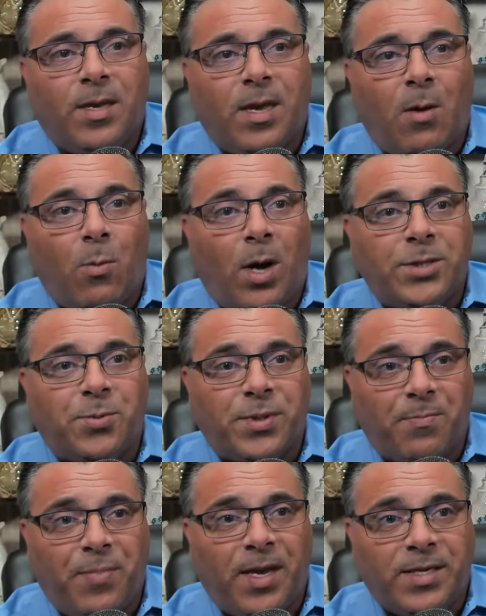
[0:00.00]
I watch what
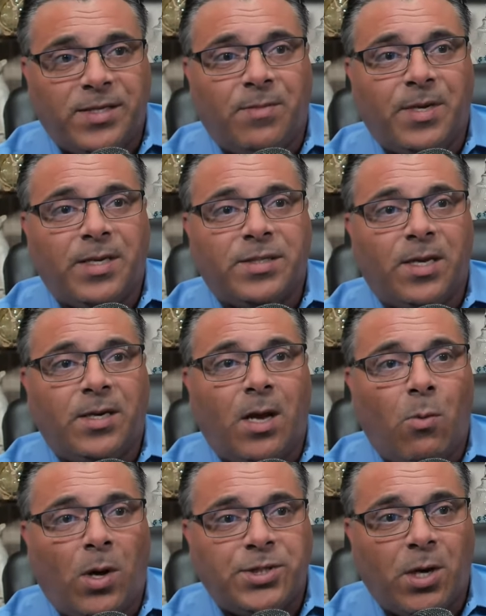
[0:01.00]
the pandemic did, and I
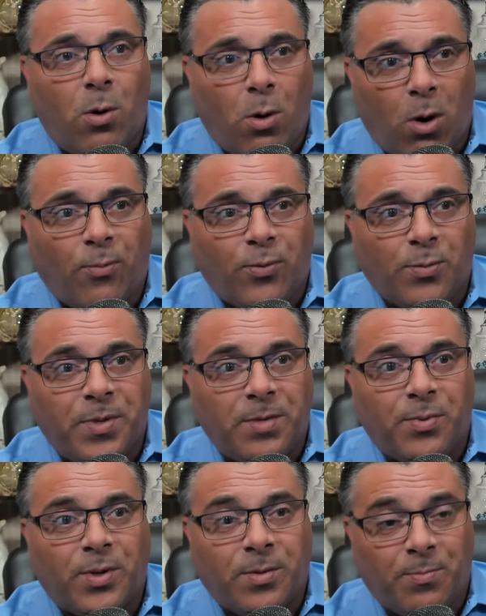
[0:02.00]
watch how awful
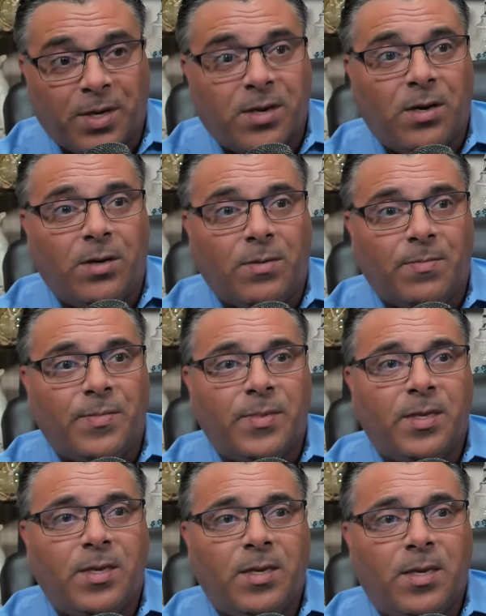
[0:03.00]
people could become.
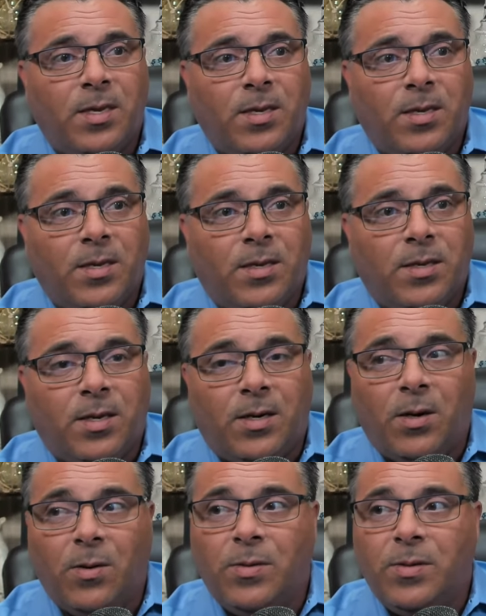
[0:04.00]
You
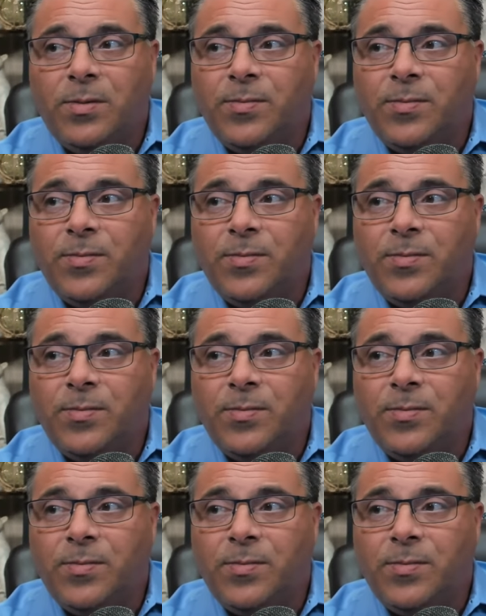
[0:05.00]
know,